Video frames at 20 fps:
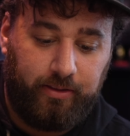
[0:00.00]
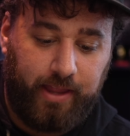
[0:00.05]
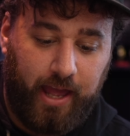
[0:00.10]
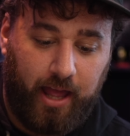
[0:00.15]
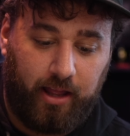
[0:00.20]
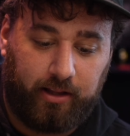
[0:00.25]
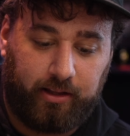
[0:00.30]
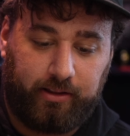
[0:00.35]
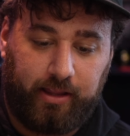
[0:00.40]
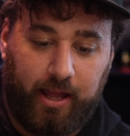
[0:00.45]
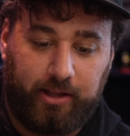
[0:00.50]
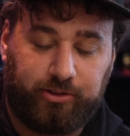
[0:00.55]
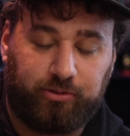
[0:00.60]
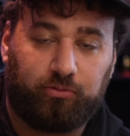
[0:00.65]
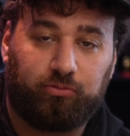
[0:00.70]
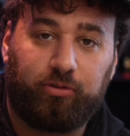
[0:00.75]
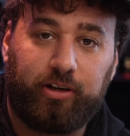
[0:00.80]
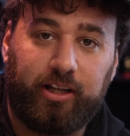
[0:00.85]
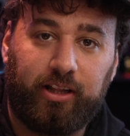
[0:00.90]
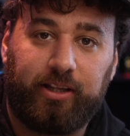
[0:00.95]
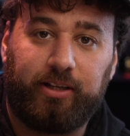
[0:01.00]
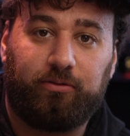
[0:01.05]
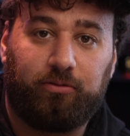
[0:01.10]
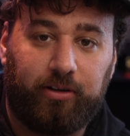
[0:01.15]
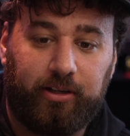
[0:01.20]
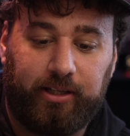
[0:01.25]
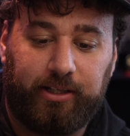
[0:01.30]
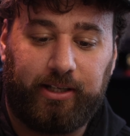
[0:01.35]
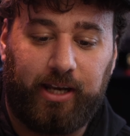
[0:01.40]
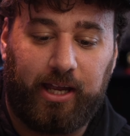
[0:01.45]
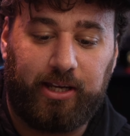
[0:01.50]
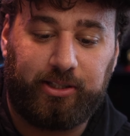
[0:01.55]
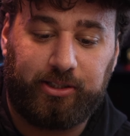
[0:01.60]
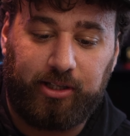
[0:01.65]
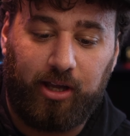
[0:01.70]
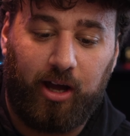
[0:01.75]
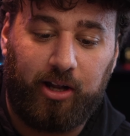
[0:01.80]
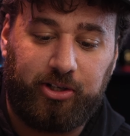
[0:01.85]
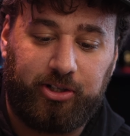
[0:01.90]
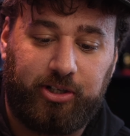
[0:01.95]
that that's a really really nice
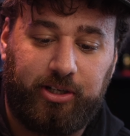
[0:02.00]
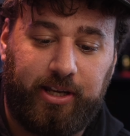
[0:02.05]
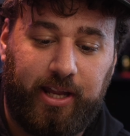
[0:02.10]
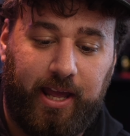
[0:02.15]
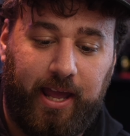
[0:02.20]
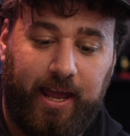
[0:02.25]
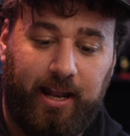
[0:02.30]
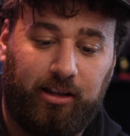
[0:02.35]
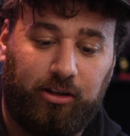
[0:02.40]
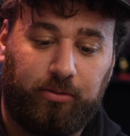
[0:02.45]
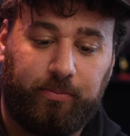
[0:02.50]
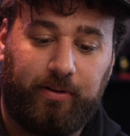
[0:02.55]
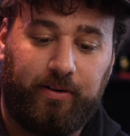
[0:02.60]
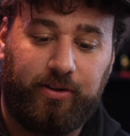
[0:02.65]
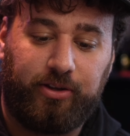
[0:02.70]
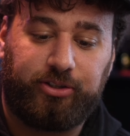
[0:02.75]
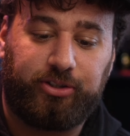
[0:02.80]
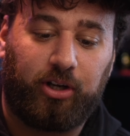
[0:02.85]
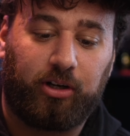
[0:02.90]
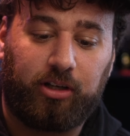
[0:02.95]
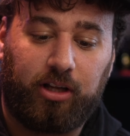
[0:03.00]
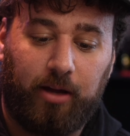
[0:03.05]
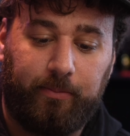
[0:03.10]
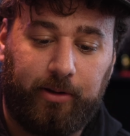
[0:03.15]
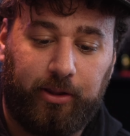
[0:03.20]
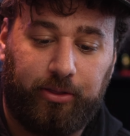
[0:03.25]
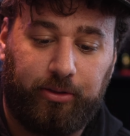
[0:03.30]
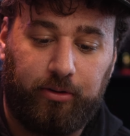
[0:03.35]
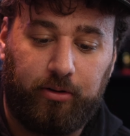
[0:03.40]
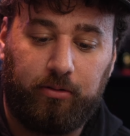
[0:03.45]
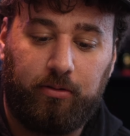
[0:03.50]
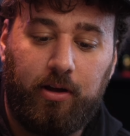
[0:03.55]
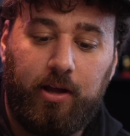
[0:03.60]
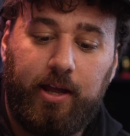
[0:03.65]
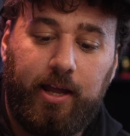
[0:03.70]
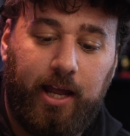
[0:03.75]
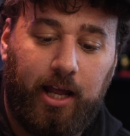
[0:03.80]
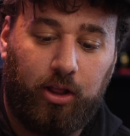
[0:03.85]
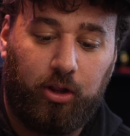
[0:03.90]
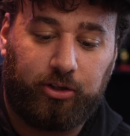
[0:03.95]
touch to add a little bit of the sun coming through.
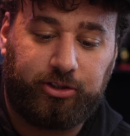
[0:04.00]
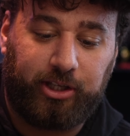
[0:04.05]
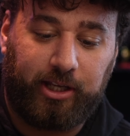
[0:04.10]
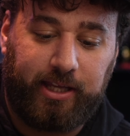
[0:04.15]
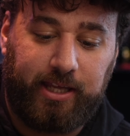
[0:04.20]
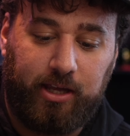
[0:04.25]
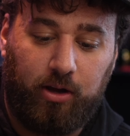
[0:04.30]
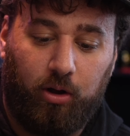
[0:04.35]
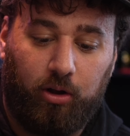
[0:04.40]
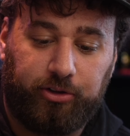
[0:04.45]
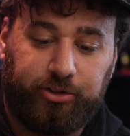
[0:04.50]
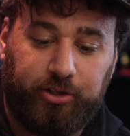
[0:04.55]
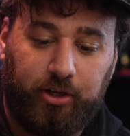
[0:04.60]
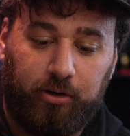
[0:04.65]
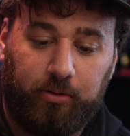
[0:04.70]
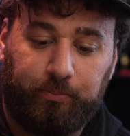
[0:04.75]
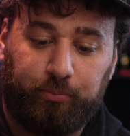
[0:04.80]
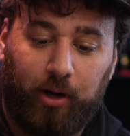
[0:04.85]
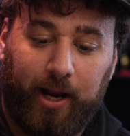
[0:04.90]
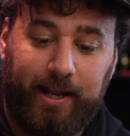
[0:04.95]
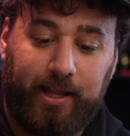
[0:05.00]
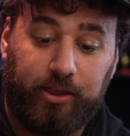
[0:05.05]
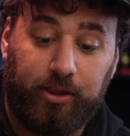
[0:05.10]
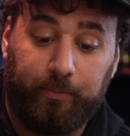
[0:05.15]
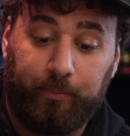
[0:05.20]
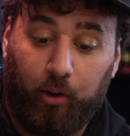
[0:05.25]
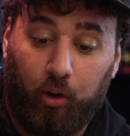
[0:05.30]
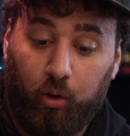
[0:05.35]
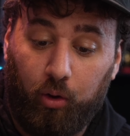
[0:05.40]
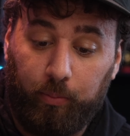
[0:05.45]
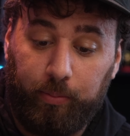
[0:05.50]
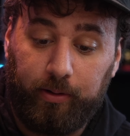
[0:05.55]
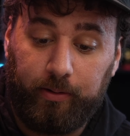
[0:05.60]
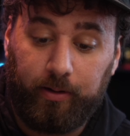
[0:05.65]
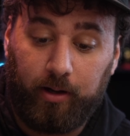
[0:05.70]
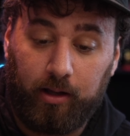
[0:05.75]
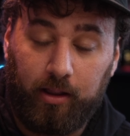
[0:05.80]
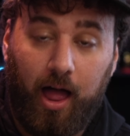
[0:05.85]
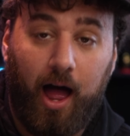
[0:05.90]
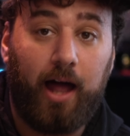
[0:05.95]
It looks like he also brightened the bulb
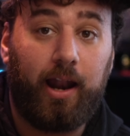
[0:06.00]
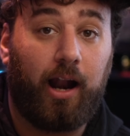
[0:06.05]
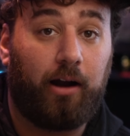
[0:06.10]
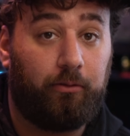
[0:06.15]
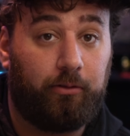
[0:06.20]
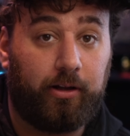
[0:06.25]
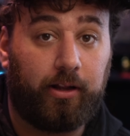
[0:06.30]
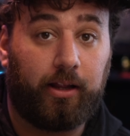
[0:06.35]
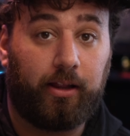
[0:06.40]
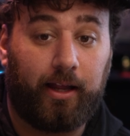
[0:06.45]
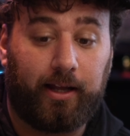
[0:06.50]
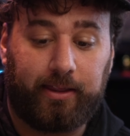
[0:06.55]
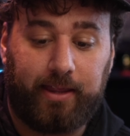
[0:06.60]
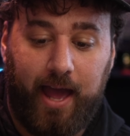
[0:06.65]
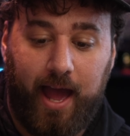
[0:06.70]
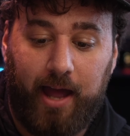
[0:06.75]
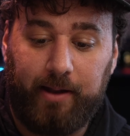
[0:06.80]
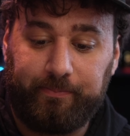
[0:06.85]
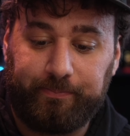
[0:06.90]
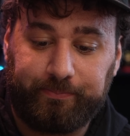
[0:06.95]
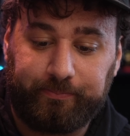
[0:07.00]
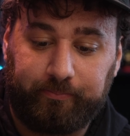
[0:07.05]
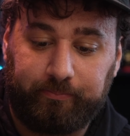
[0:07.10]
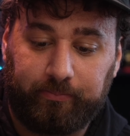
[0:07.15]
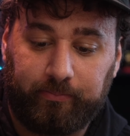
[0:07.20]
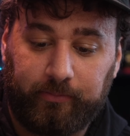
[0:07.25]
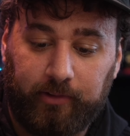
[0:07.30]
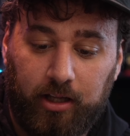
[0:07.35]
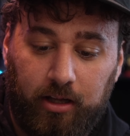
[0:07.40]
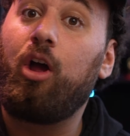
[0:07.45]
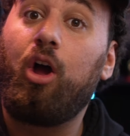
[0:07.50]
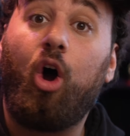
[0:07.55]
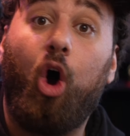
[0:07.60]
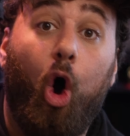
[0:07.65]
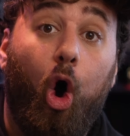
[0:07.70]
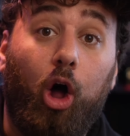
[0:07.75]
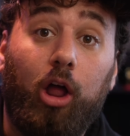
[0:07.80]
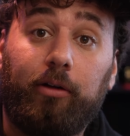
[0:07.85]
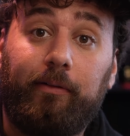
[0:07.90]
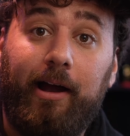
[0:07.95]
a lot. I really like that.
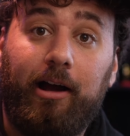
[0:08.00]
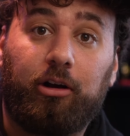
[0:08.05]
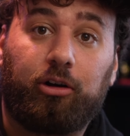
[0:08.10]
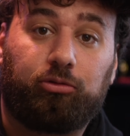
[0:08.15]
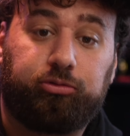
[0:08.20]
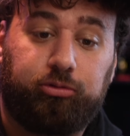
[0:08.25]
All around